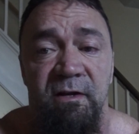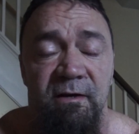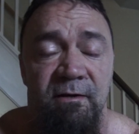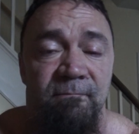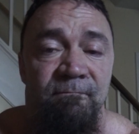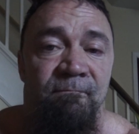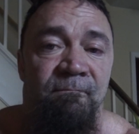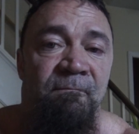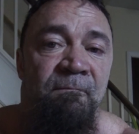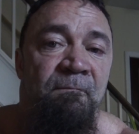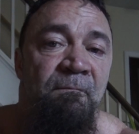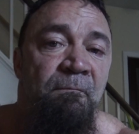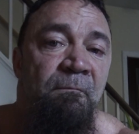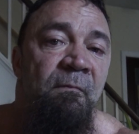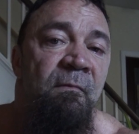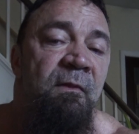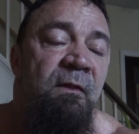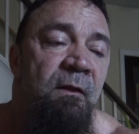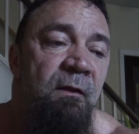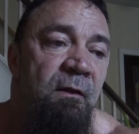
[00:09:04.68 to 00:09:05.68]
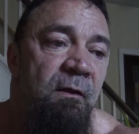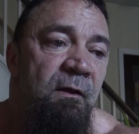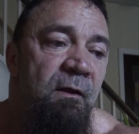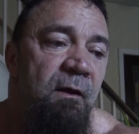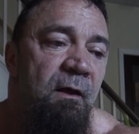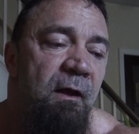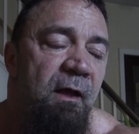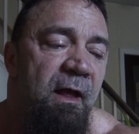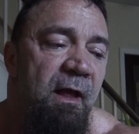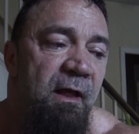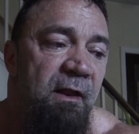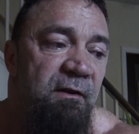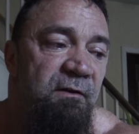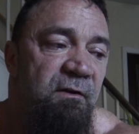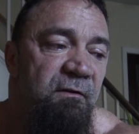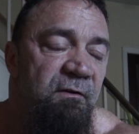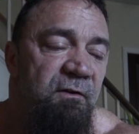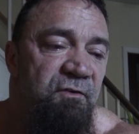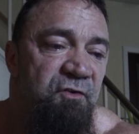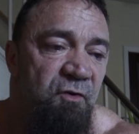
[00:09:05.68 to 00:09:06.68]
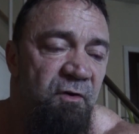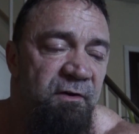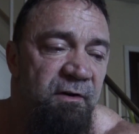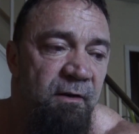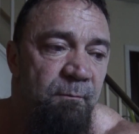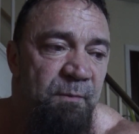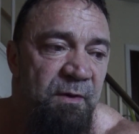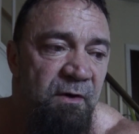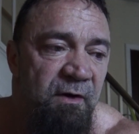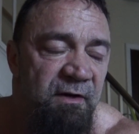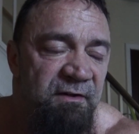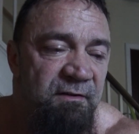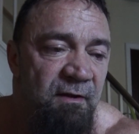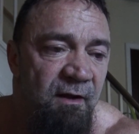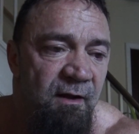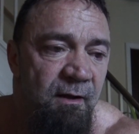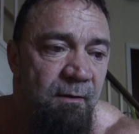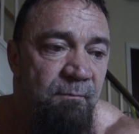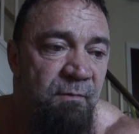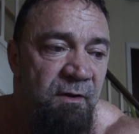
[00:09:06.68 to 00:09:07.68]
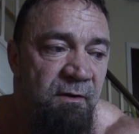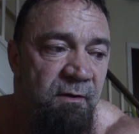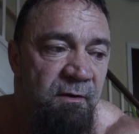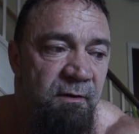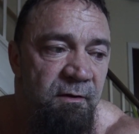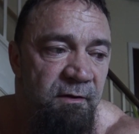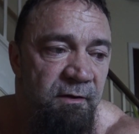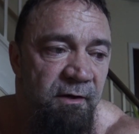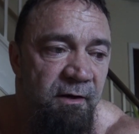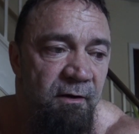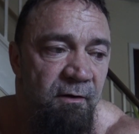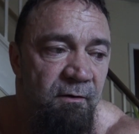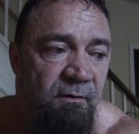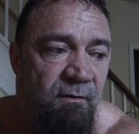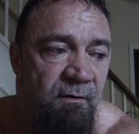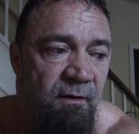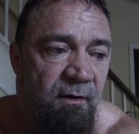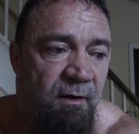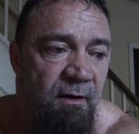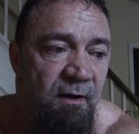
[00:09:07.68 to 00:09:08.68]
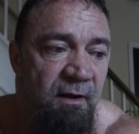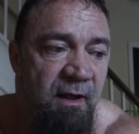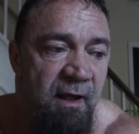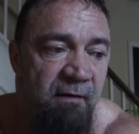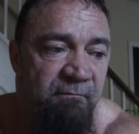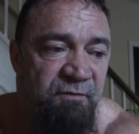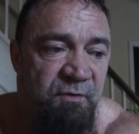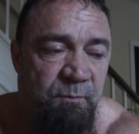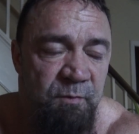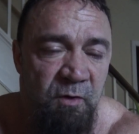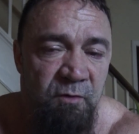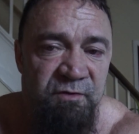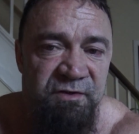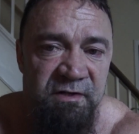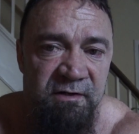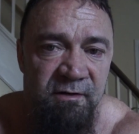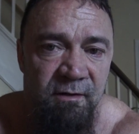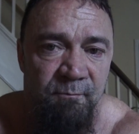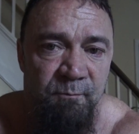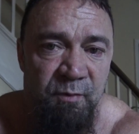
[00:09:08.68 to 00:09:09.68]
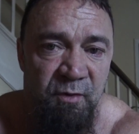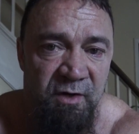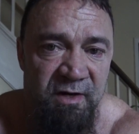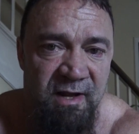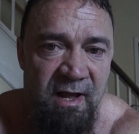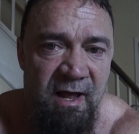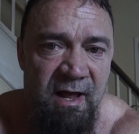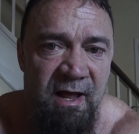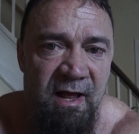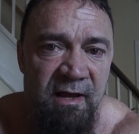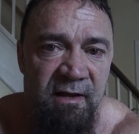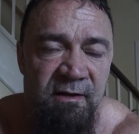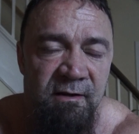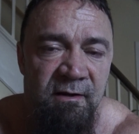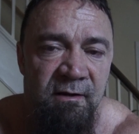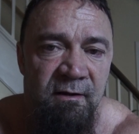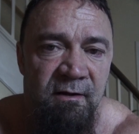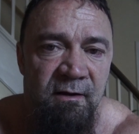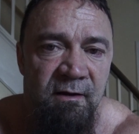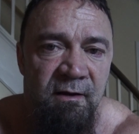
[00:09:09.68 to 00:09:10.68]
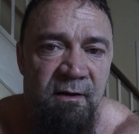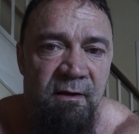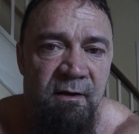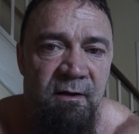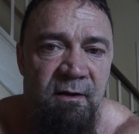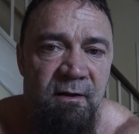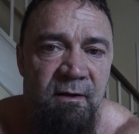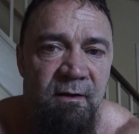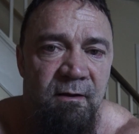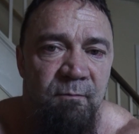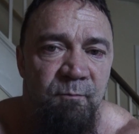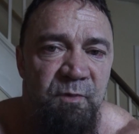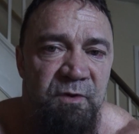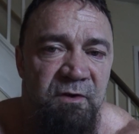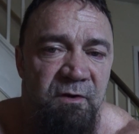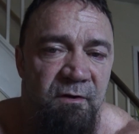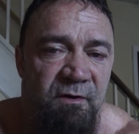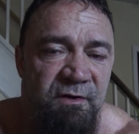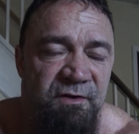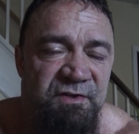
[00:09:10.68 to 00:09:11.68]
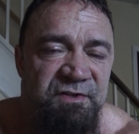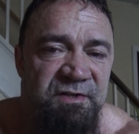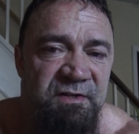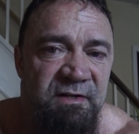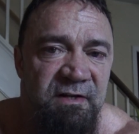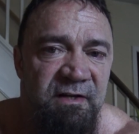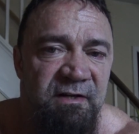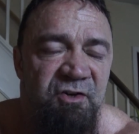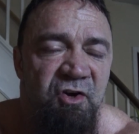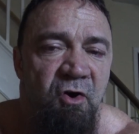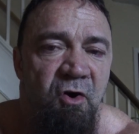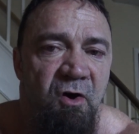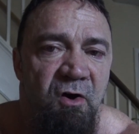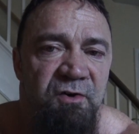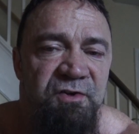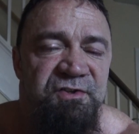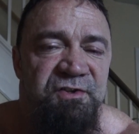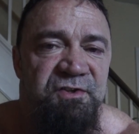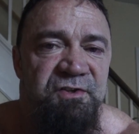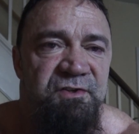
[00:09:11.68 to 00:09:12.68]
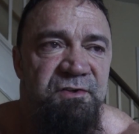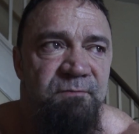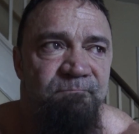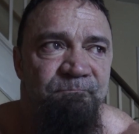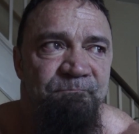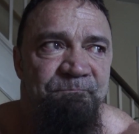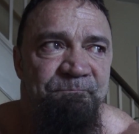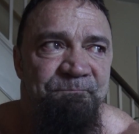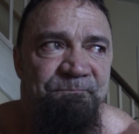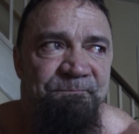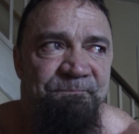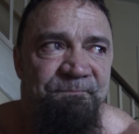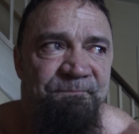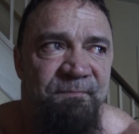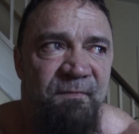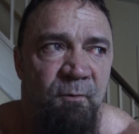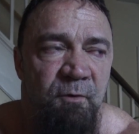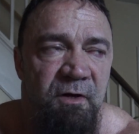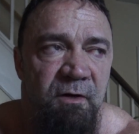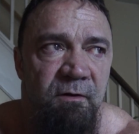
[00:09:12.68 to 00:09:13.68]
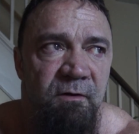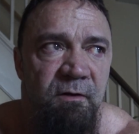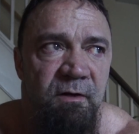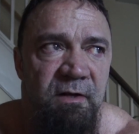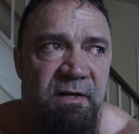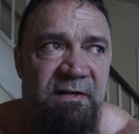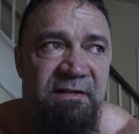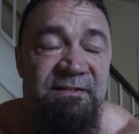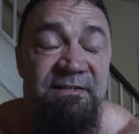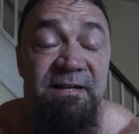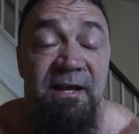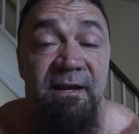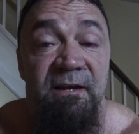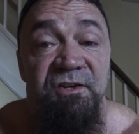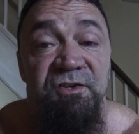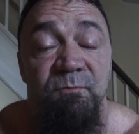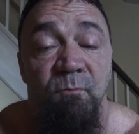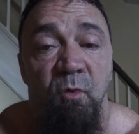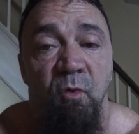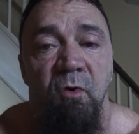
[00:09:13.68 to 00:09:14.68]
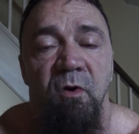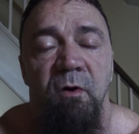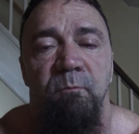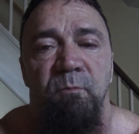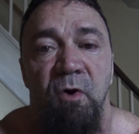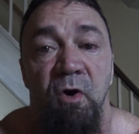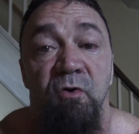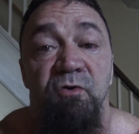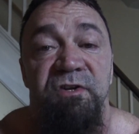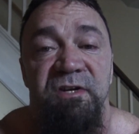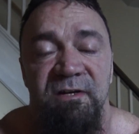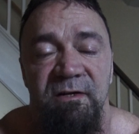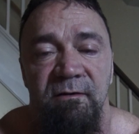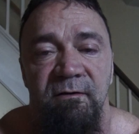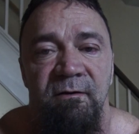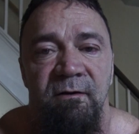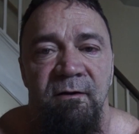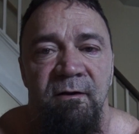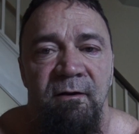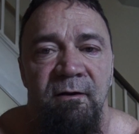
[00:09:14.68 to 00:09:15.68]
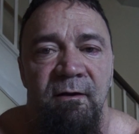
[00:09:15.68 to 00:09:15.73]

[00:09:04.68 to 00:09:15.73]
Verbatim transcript: eating. And during that period of time, you know, I have the protein up pretty high because it costs well, it takes more protein